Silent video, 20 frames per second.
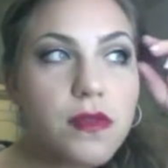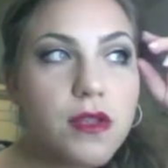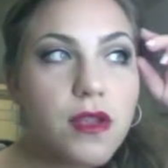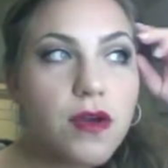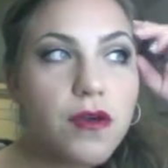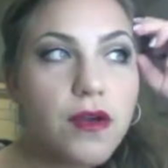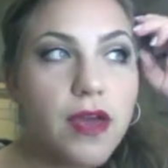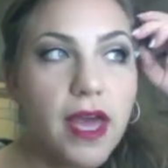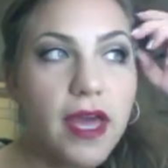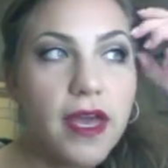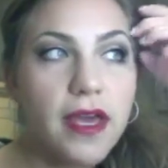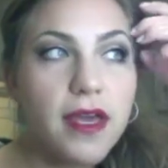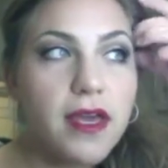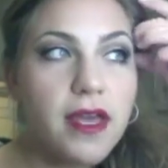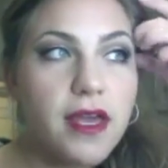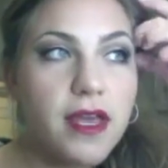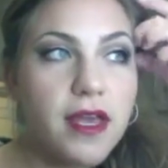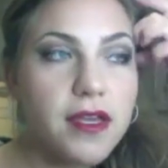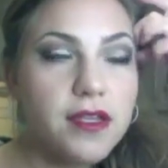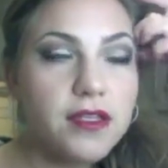Okay,
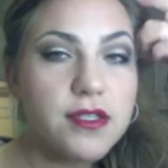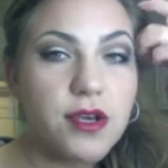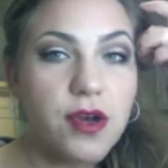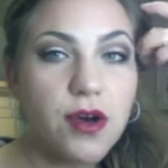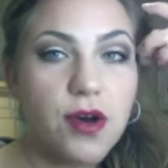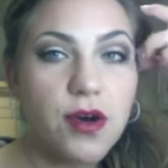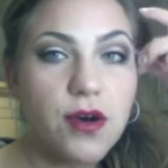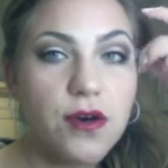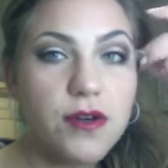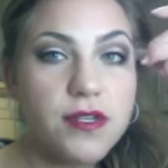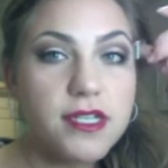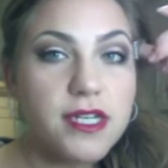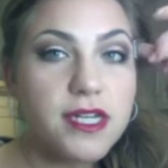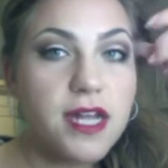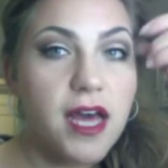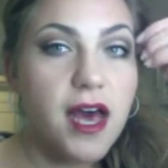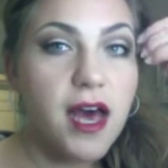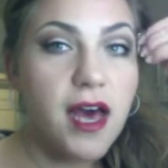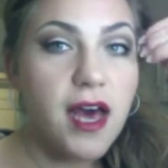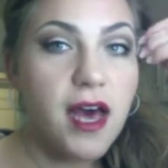so
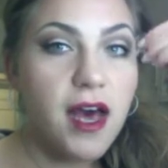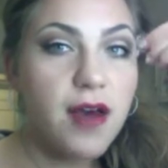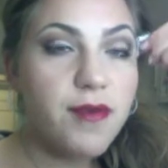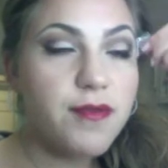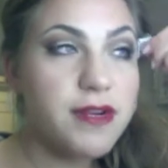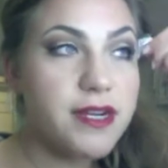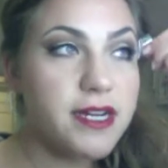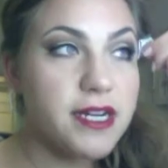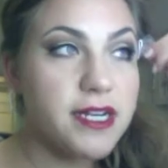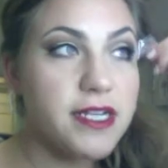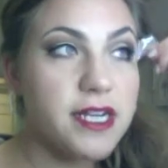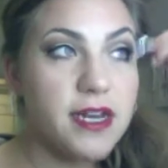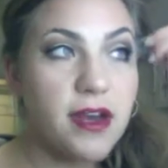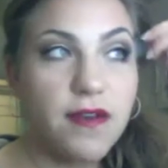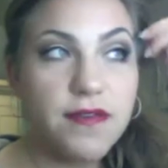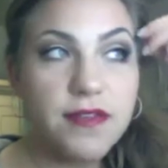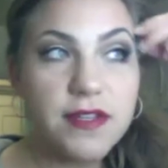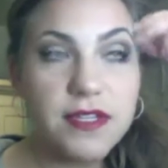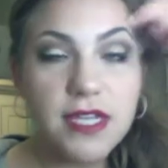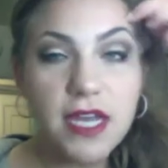ta-da! We're going to take
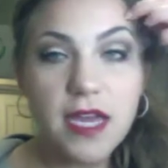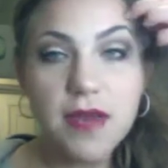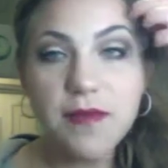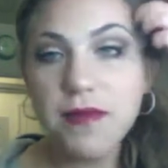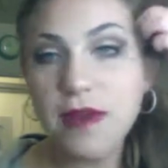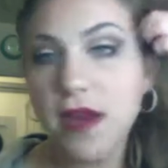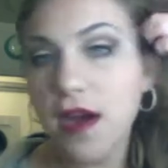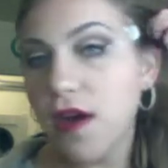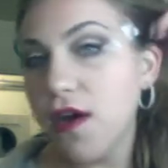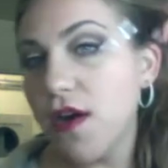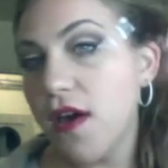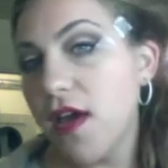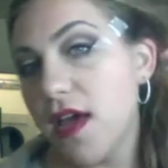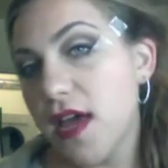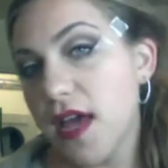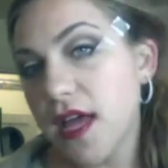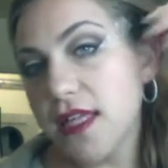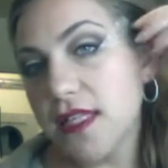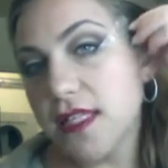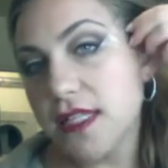off the tape now
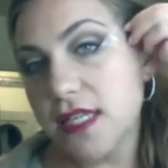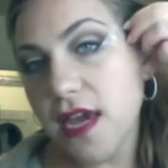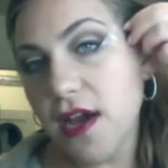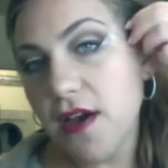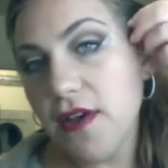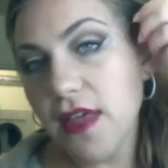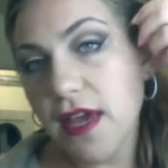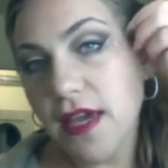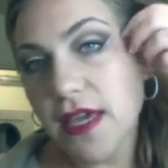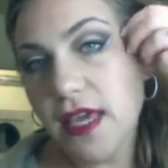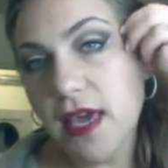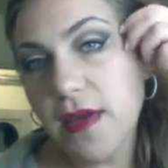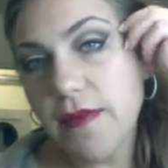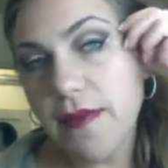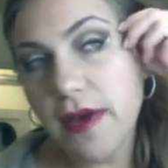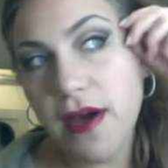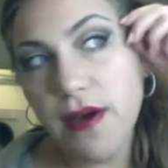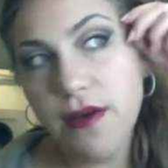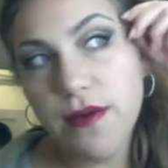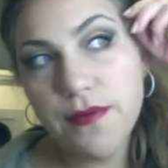and see how that
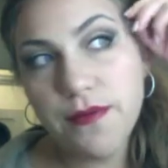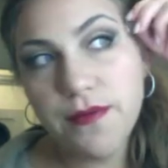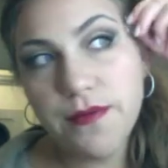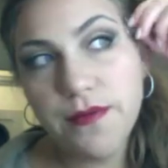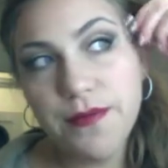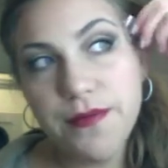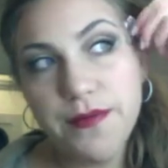came out.